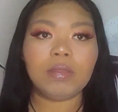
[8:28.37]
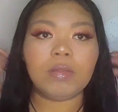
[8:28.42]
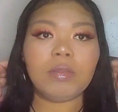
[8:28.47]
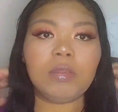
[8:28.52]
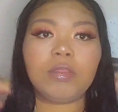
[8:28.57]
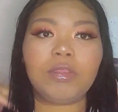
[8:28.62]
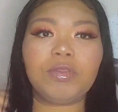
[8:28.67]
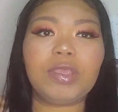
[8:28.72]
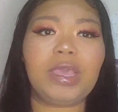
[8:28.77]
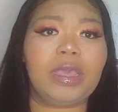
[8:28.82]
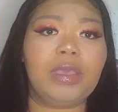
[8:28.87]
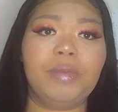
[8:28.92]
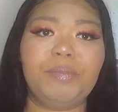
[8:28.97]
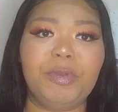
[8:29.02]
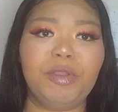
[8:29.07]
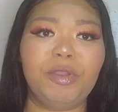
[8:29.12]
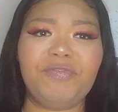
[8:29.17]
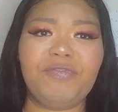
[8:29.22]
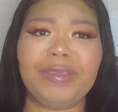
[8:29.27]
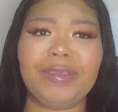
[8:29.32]
So yeah,
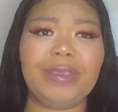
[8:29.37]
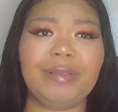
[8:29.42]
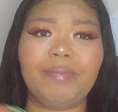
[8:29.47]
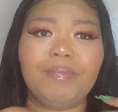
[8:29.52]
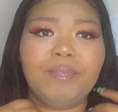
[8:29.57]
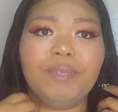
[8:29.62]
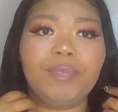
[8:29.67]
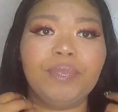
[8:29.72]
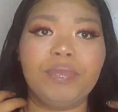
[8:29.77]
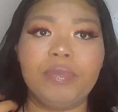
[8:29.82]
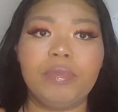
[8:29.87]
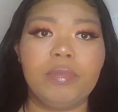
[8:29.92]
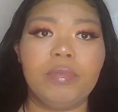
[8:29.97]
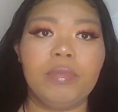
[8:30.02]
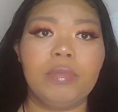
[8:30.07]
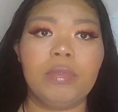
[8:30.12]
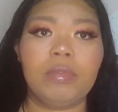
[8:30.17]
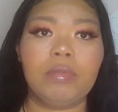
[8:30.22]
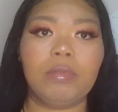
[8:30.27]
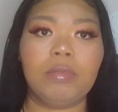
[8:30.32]
perfect
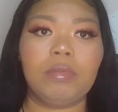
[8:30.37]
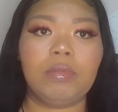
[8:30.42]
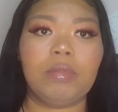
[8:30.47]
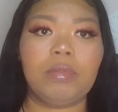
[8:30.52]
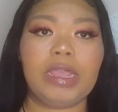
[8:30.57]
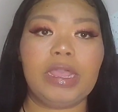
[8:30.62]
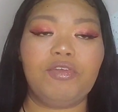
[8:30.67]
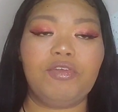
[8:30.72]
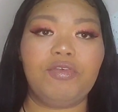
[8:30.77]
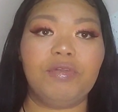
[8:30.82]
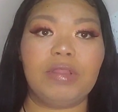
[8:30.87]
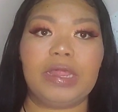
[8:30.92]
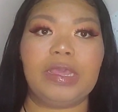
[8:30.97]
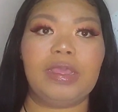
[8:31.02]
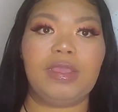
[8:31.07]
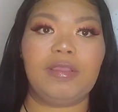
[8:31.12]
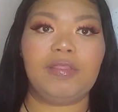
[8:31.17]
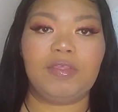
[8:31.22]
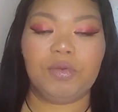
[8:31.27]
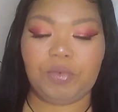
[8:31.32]
natural
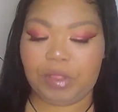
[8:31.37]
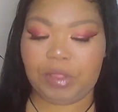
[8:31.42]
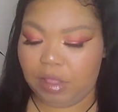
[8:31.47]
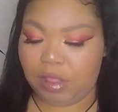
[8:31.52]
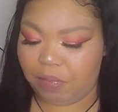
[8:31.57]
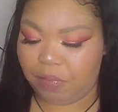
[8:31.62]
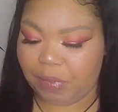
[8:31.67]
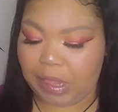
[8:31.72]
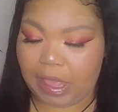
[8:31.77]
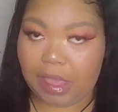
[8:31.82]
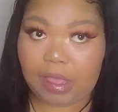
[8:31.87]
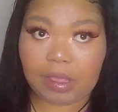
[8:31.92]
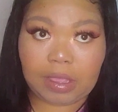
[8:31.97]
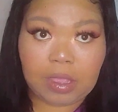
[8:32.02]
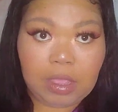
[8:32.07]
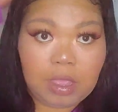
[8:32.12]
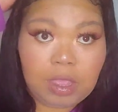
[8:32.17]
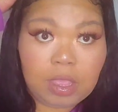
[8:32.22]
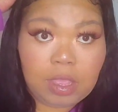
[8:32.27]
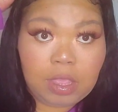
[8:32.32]
length with this black.
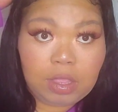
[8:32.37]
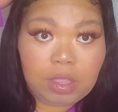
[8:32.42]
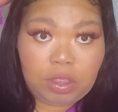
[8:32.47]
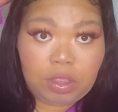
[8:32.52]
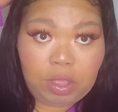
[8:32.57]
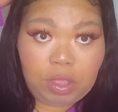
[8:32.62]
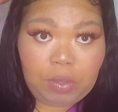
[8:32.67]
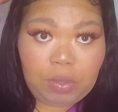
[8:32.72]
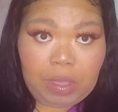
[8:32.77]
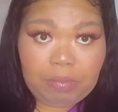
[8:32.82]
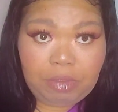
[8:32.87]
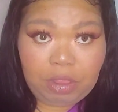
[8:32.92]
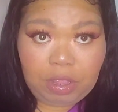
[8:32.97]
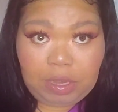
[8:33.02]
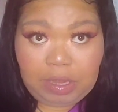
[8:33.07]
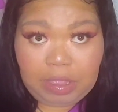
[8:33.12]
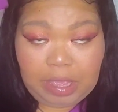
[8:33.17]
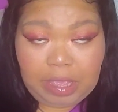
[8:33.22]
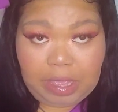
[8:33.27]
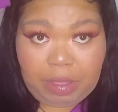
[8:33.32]
So I'm just
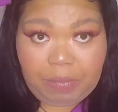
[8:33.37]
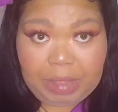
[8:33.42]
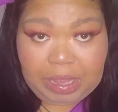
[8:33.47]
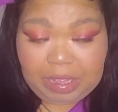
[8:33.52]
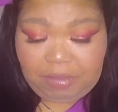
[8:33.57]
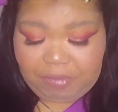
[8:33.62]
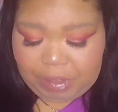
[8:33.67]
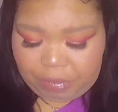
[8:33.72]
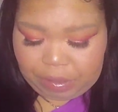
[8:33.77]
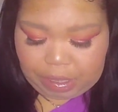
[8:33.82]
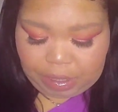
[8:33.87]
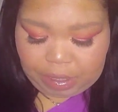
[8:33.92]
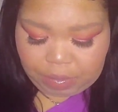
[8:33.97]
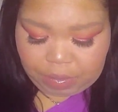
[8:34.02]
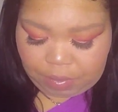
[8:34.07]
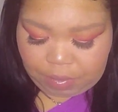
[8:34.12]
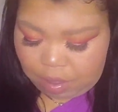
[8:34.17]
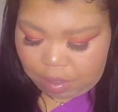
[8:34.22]
gonna take out my leave out now.